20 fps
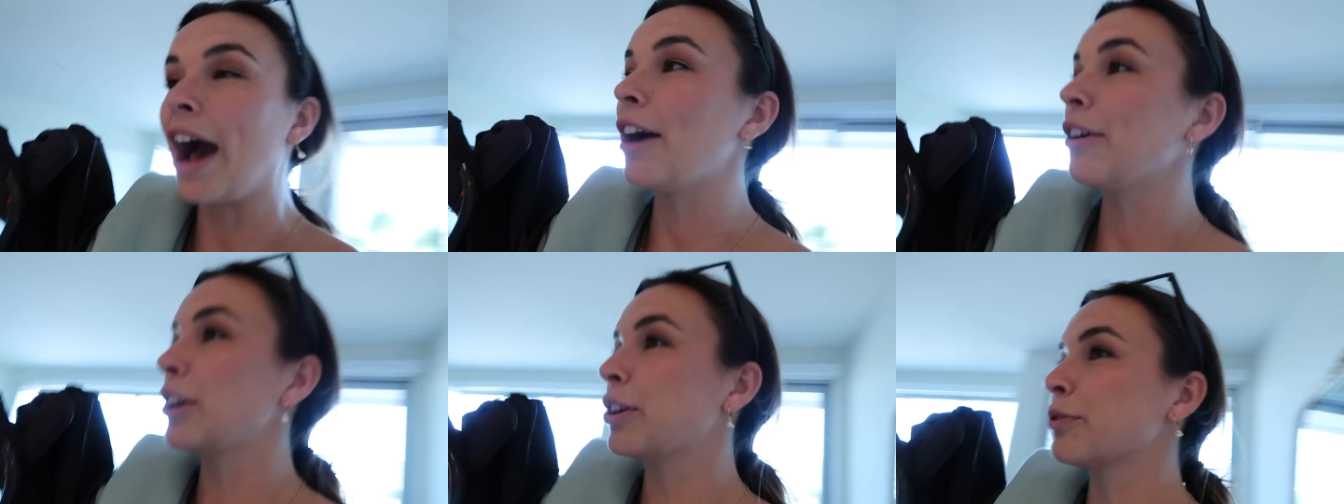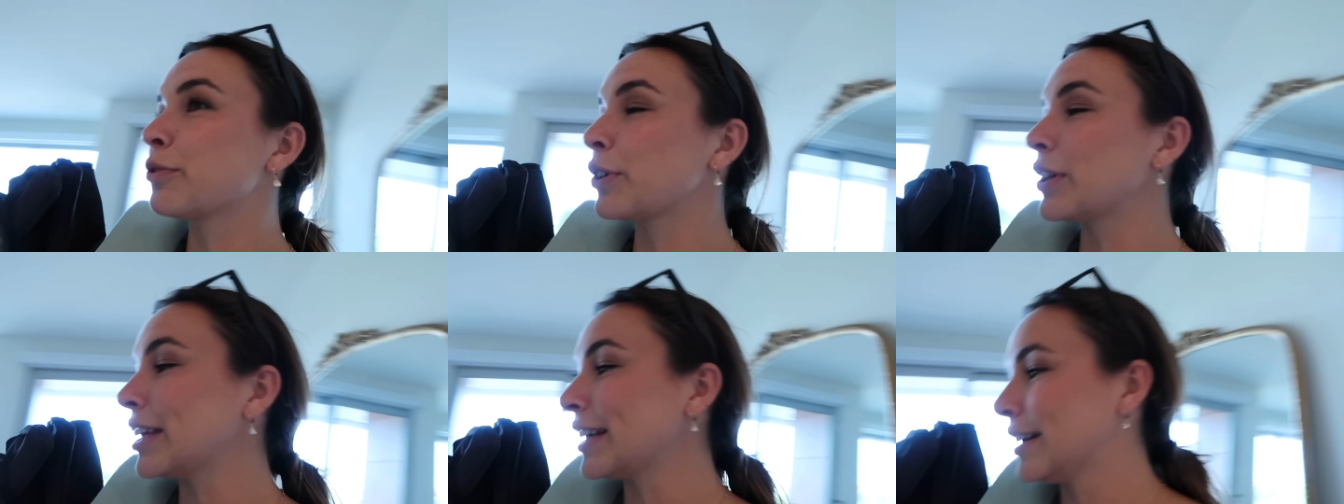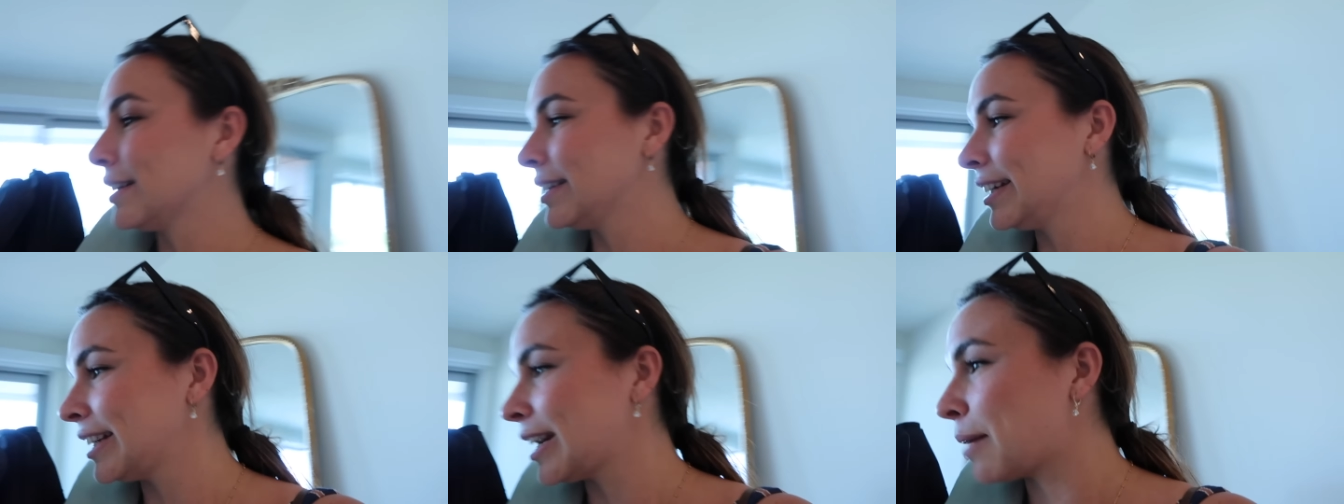Wow, you've
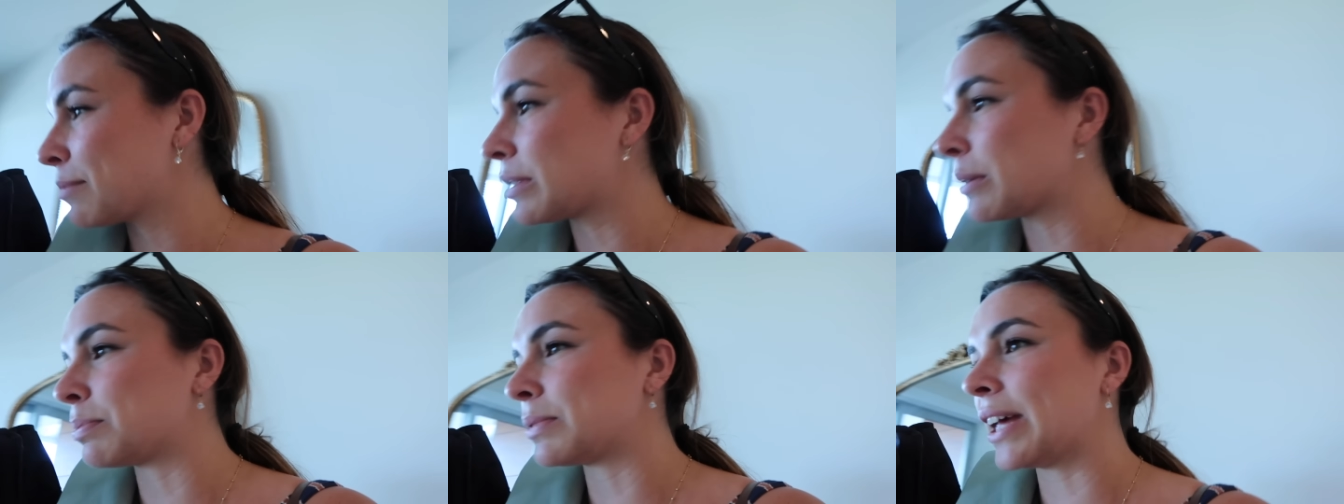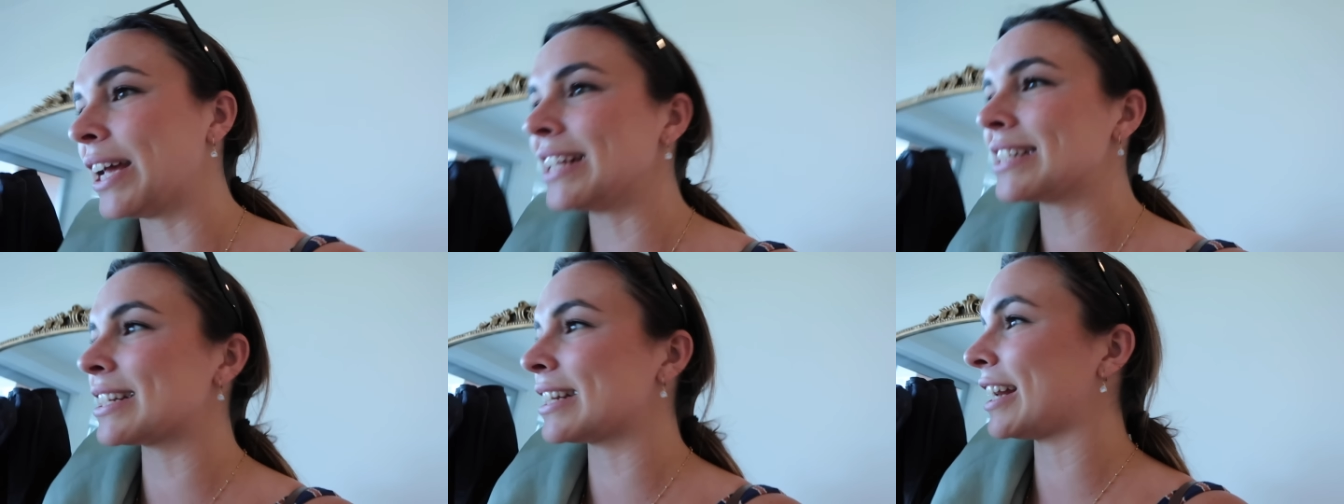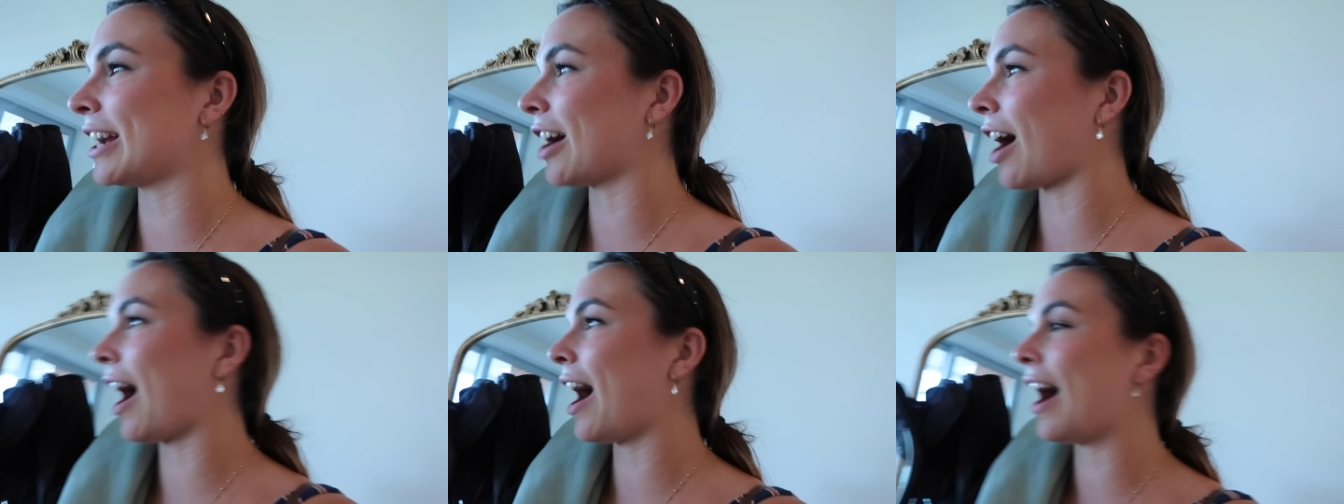really cleaned up the place in
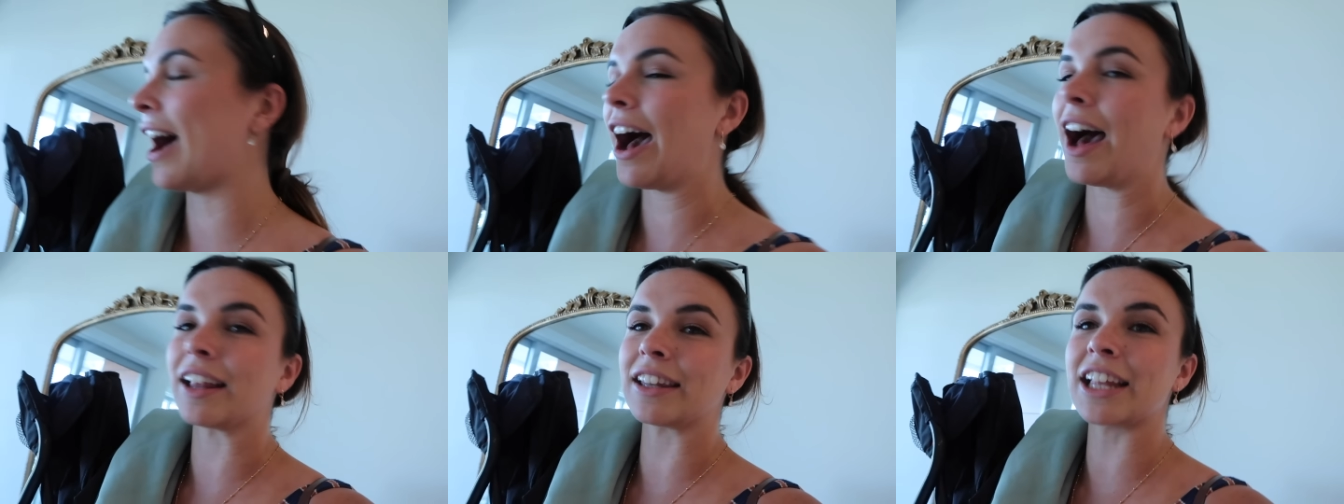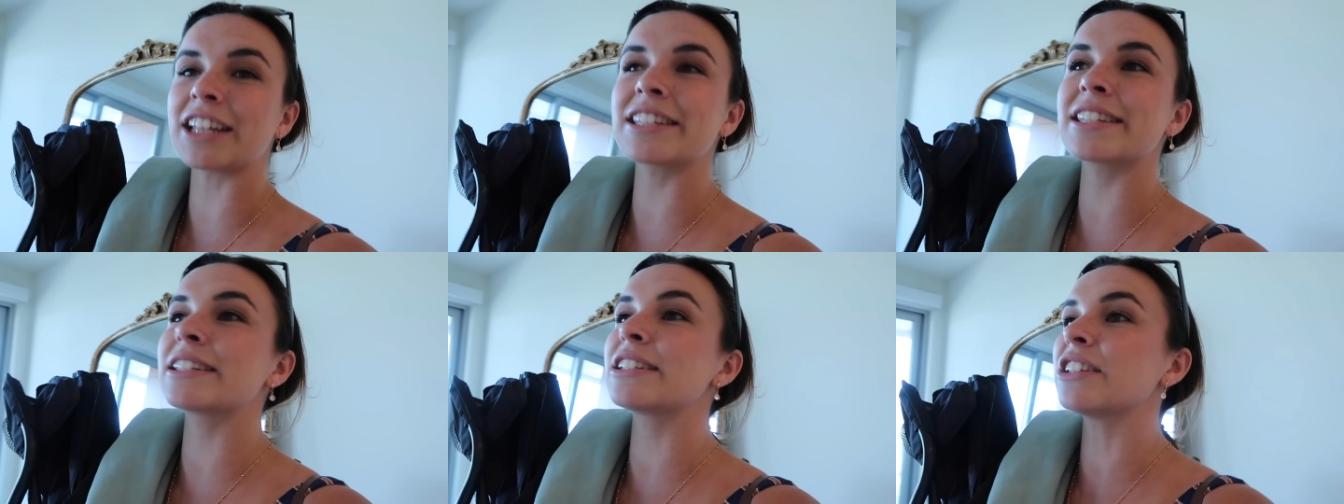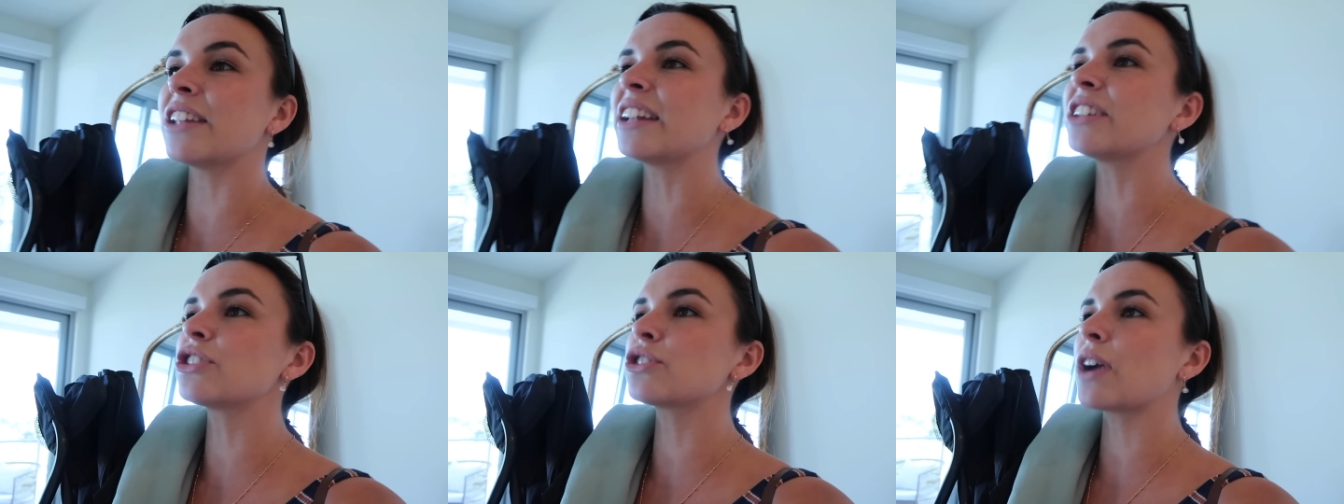here, huh? Let's,
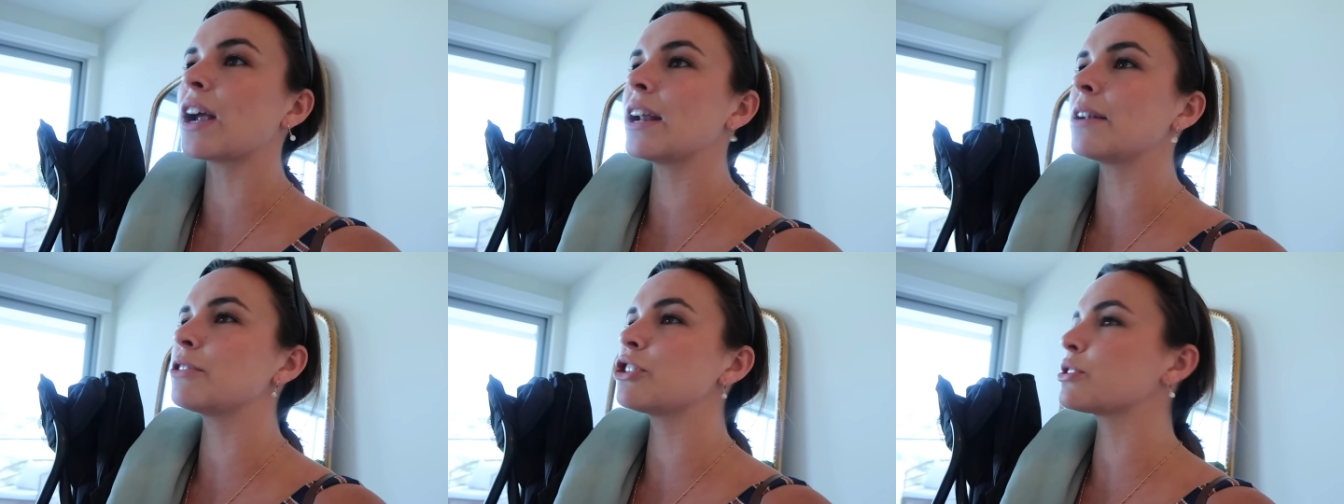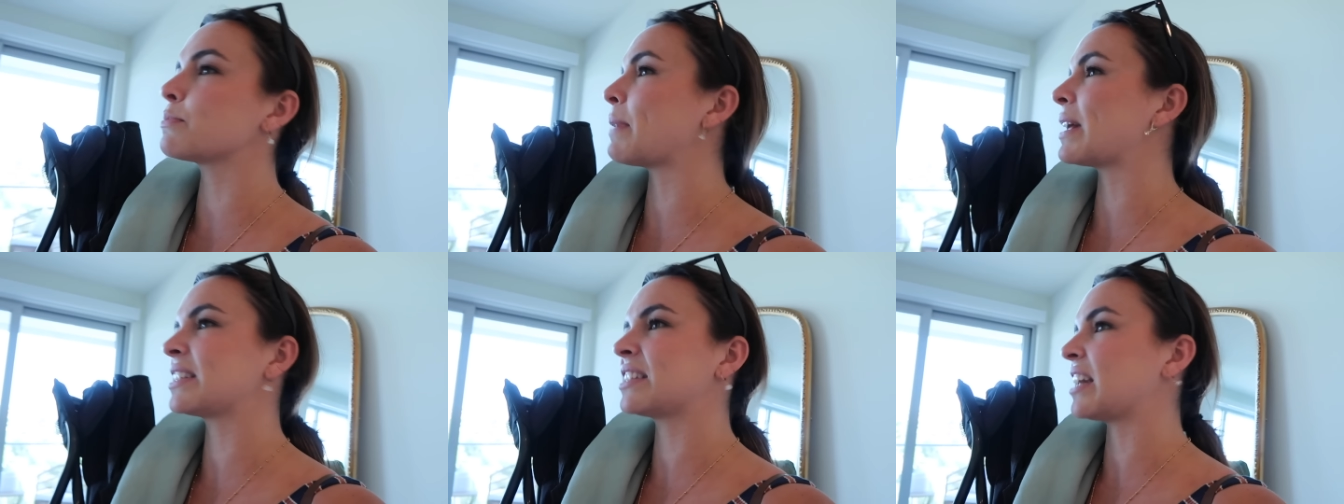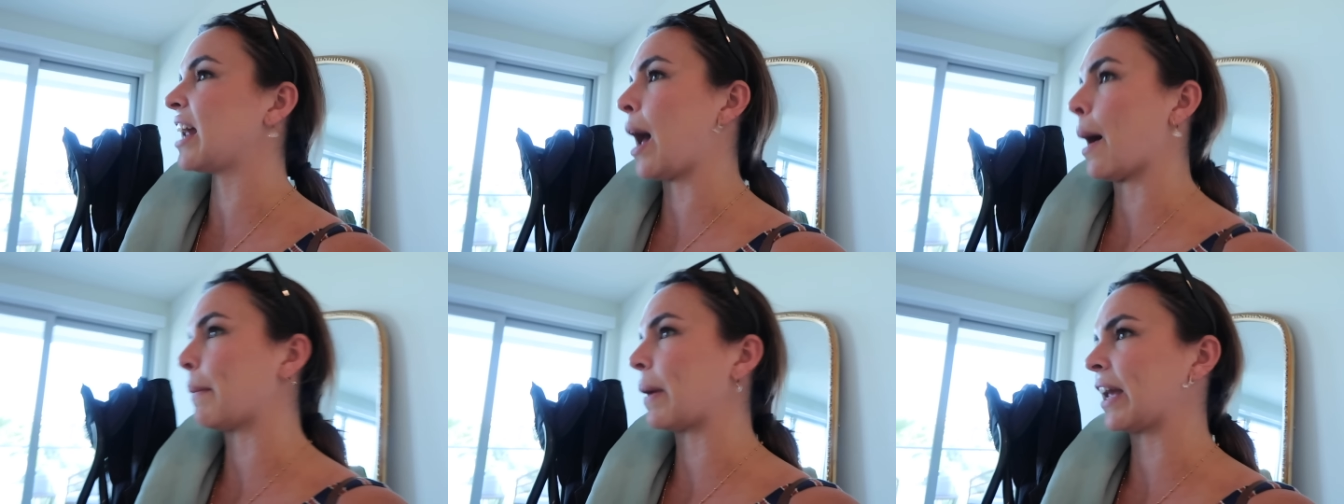let's try and just mess
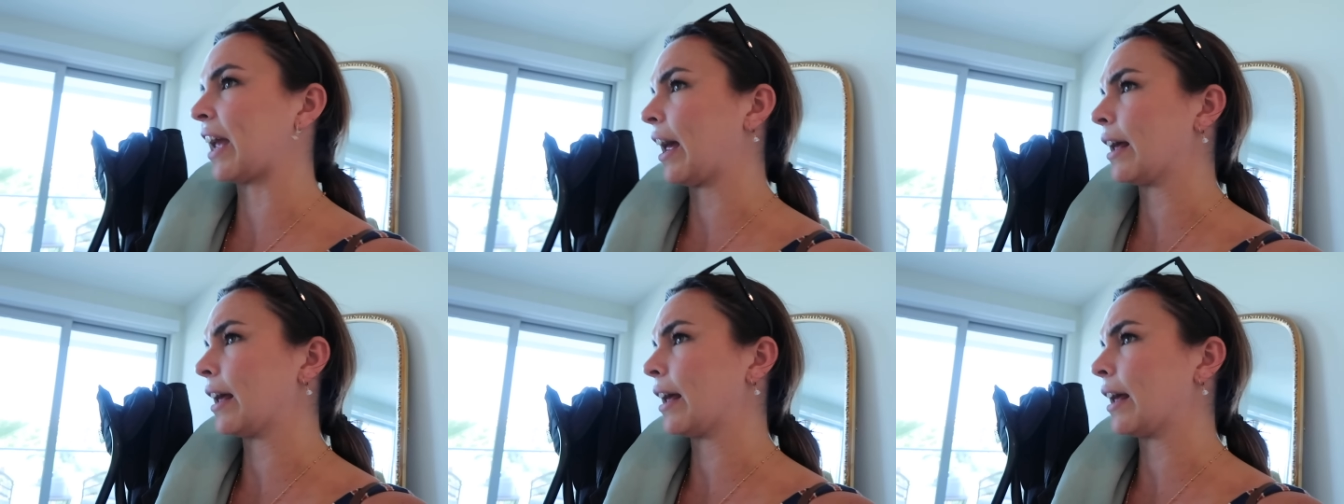it up, I